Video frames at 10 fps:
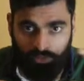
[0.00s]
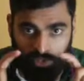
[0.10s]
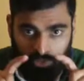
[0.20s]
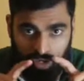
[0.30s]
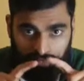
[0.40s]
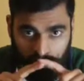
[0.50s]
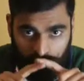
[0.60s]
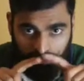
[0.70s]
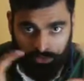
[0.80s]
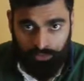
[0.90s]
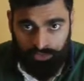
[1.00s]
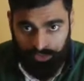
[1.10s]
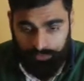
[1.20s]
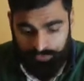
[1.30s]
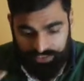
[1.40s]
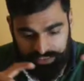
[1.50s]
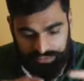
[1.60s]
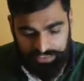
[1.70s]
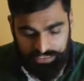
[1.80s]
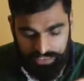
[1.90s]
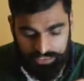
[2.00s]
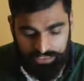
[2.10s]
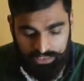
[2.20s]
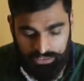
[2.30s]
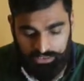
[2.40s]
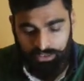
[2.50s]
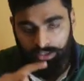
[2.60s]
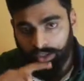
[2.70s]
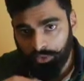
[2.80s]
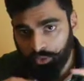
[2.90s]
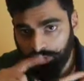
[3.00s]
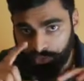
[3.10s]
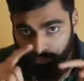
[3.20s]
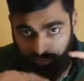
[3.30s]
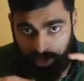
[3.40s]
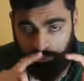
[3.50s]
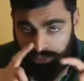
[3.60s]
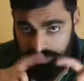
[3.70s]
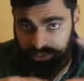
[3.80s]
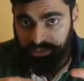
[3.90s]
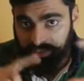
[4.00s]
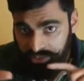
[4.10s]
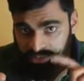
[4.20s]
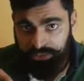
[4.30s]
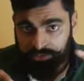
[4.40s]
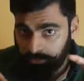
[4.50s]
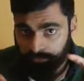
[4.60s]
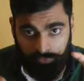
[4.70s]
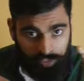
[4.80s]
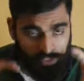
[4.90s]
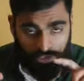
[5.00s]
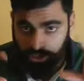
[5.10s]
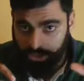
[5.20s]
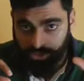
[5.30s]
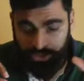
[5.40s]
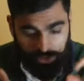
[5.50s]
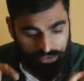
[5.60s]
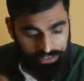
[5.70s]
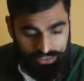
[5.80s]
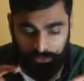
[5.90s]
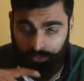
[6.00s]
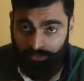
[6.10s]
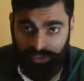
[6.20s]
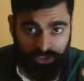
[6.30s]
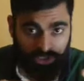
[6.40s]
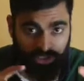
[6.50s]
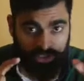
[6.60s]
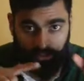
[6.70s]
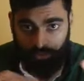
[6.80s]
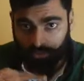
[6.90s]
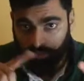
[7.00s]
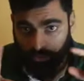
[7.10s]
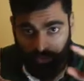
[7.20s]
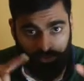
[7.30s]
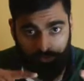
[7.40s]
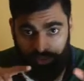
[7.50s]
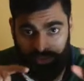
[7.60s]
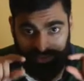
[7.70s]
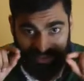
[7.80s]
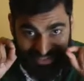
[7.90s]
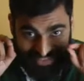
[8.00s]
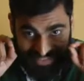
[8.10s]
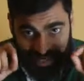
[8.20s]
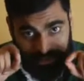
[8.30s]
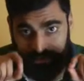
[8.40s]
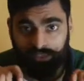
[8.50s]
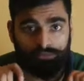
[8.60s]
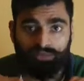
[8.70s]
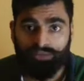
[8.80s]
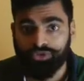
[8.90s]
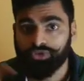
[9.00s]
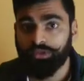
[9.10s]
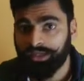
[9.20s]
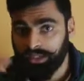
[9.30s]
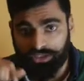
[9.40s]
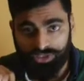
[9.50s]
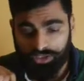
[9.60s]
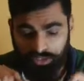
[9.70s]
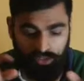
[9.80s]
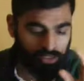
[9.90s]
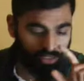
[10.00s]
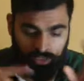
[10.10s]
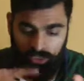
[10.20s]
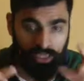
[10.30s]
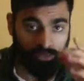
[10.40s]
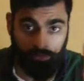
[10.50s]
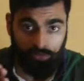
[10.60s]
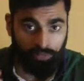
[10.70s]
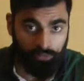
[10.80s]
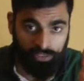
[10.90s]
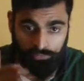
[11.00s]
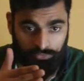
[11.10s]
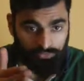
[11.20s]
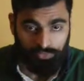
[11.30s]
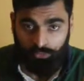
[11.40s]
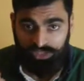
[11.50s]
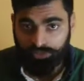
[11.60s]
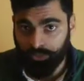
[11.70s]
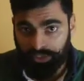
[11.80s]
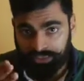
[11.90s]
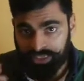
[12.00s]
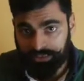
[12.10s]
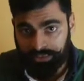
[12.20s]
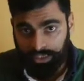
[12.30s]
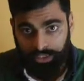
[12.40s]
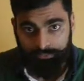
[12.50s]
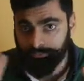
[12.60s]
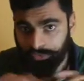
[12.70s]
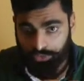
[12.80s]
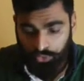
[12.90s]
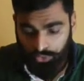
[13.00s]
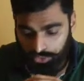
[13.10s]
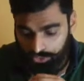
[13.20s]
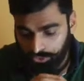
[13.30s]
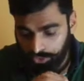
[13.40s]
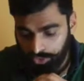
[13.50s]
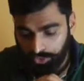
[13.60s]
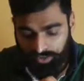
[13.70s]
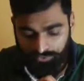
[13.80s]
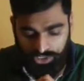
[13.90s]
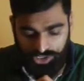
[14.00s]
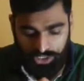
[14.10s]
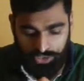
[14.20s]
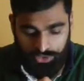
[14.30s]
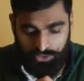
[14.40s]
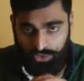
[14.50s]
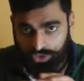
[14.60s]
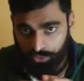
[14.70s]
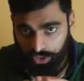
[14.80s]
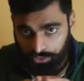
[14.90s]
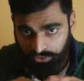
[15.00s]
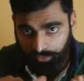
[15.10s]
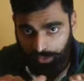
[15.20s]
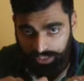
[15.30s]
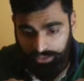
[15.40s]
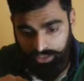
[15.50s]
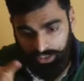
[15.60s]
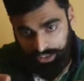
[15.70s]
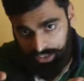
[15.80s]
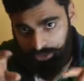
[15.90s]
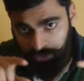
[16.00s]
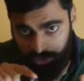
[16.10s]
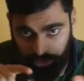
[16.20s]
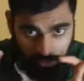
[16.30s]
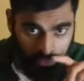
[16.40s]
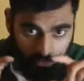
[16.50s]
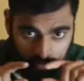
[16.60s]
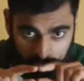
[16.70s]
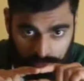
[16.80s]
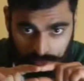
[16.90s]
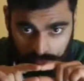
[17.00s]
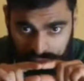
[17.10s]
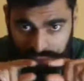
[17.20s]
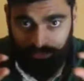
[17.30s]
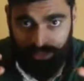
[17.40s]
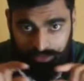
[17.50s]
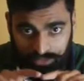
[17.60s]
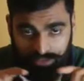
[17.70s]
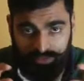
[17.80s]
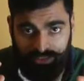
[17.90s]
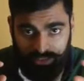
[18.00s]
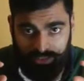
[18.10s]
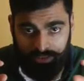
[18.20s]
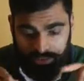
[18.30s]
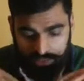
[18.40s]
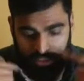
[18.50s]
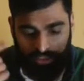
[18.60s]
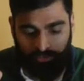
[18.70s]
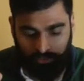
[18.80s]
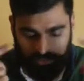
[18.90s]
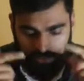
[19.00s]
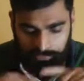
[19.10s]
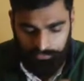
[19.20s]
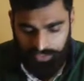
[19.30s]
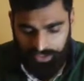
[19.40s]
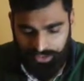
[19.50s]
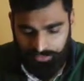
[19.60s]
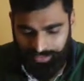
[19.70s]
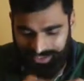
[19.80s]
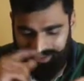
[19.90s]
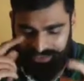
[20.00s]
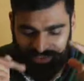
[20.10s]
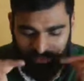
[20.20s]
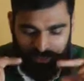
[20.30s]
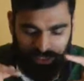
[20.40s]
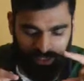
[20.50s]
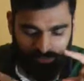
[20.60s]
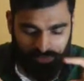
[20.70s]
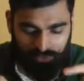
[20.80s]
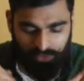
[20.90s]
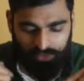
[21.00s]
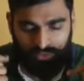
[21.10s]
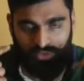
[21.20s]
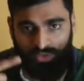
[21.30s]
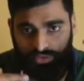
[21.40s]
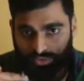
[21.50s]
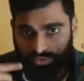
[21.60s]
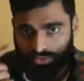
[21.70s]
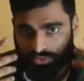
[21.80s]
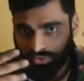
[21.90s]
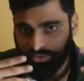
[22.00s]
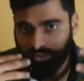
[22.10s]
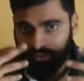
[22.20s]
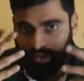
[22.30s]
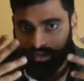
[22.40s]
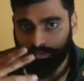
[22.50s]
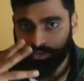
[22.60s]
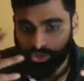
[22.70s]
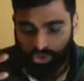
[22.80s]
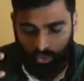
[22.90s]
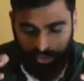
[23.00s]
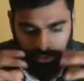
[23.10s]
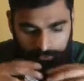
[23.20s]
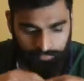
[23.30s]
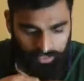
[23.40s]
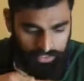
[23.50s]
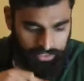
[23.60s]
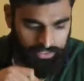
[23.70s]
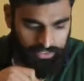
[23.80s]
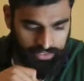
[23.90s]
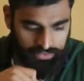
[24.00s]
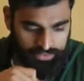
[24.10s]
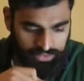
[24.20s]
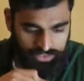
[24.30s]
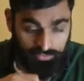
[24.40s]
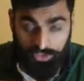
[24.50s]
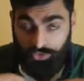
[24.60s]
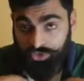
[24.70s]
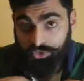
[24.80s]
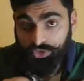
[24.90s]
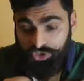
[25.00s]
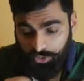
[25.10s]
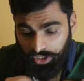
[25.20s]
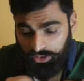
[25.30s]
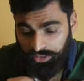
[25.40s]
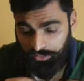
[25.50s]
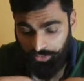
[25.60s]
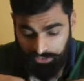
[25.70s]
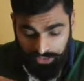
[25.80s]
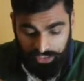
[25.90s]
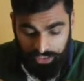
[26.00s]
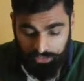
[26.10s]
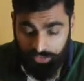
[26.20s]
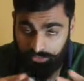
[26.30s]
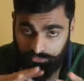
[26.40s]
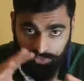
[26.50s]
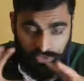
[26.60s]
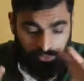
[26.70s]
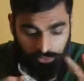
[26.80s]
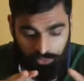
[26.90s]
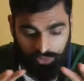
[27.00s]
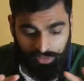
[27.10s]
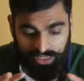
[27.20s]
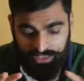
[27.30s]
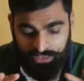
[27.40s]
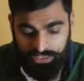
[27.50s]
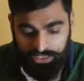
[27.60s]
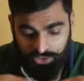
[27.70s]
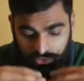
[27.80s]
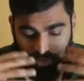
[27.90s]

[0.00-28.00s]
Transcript: where you have continuity. Single estate teas will vary season to season. They're going to change. The tea that we made this year will not be the exact same tea that you make next year. Again, from week to week, day to day, you have these changes. The reason why you have a blend is so that you can keep that consistency in your tea. But at the same time, you don't end up enjoying tea as much, which is what I think. But then again, with blended teas,